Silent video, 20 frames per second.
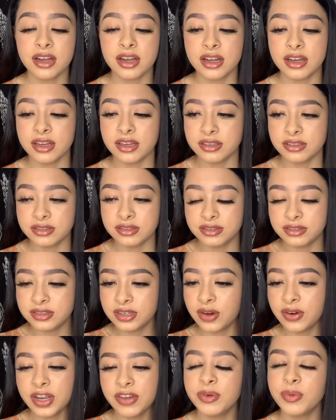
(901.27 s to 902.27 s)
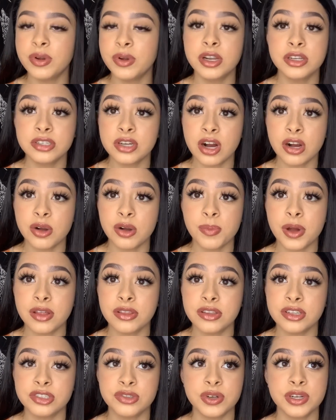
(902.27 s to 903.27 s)
I don't even want to talk about
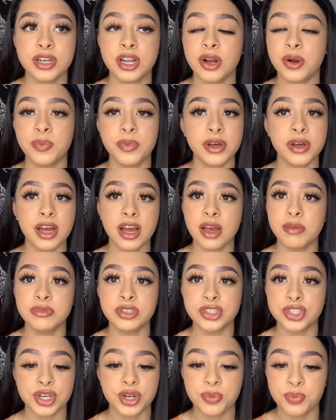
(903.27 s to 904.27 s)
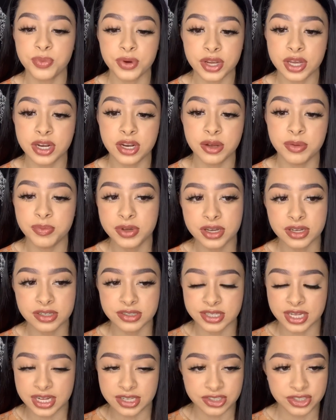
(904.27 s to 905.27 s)
this right now, but I'm just gonna bring it up because it
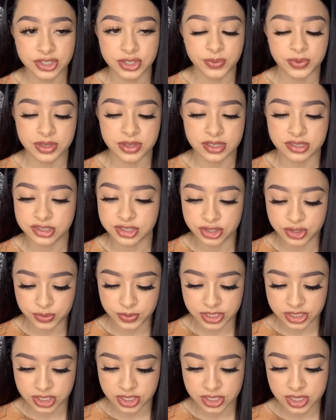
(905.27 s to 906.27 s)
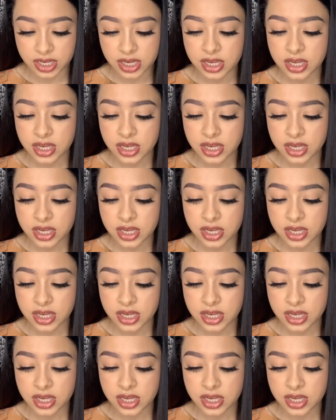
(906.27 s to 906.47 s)
has to do with this situation.